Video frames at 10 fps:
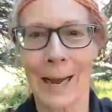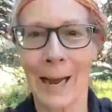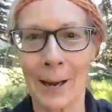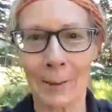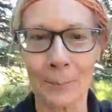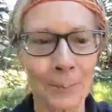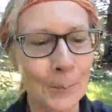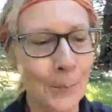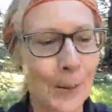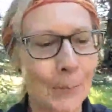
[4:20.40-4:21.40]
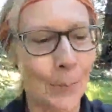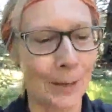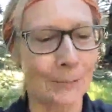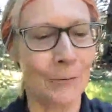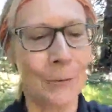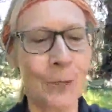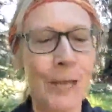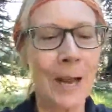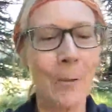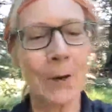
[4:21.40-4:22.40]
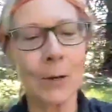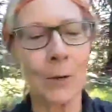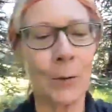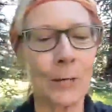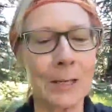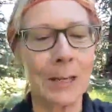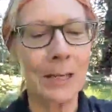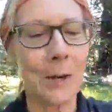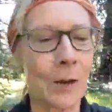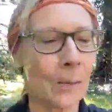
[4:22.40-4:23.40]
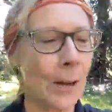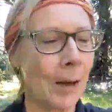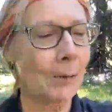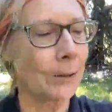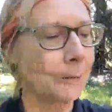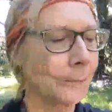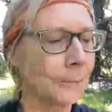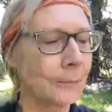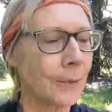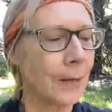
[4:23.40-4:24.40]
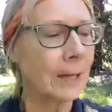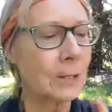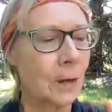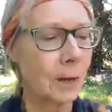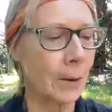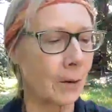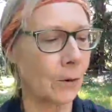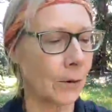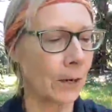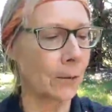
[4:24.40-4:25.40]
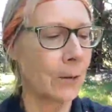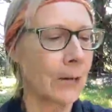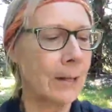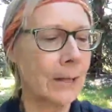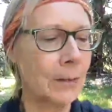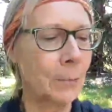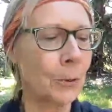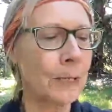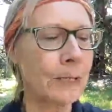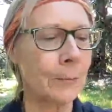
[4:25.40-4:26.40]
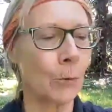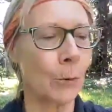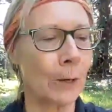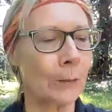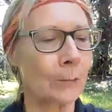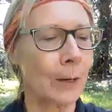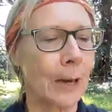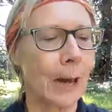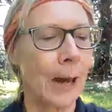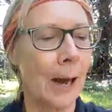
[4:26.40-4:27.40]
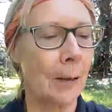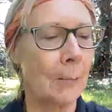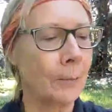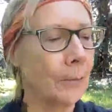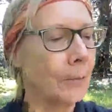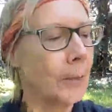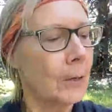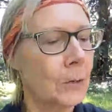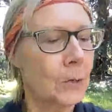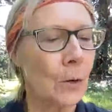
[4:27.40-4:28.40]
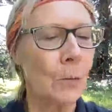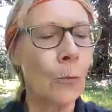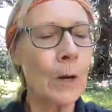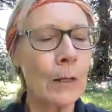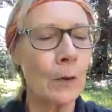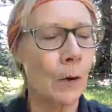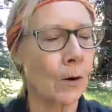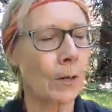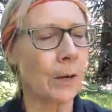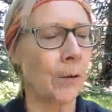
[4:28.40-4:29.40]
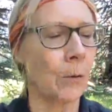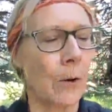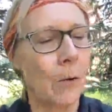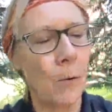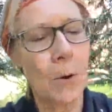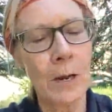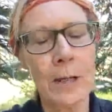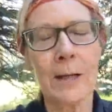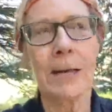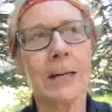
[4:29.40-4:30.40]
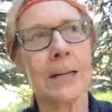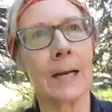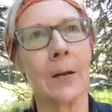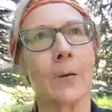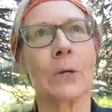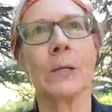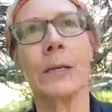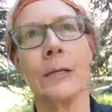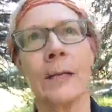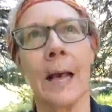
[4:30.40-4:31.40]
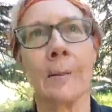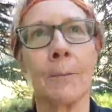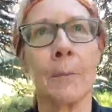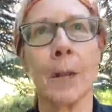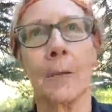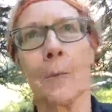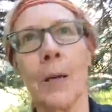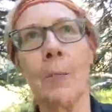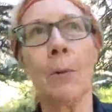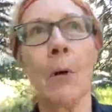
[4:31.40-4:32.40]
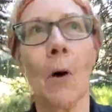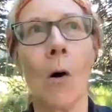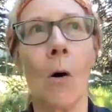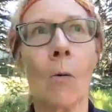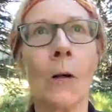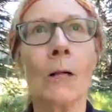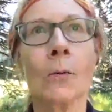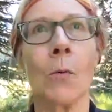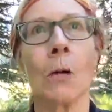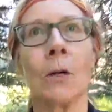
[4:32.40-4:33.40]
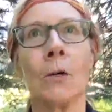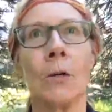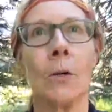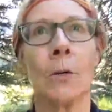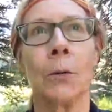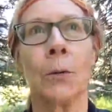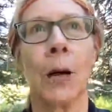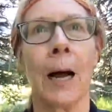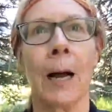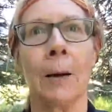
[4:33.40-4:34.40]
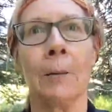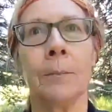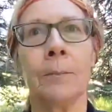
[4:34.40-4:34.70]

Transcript: Um, but first thing I want to do is let's talk about let's talk about cardio. That's a pretty simple one. Um, so with cardio, one of the things I notice is that people always want to um,